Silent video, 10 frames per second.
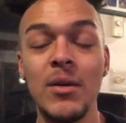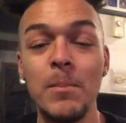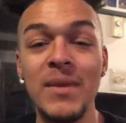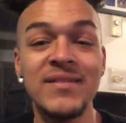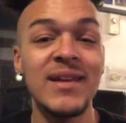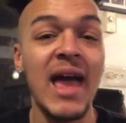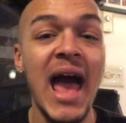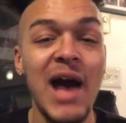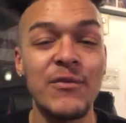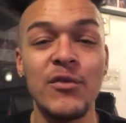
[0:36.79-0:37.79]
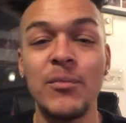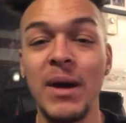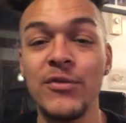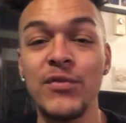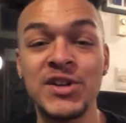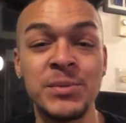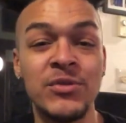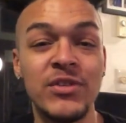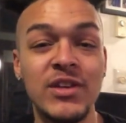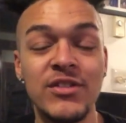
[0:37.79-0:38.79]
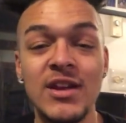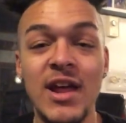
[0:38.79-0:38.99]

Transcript: missing half of my freshman season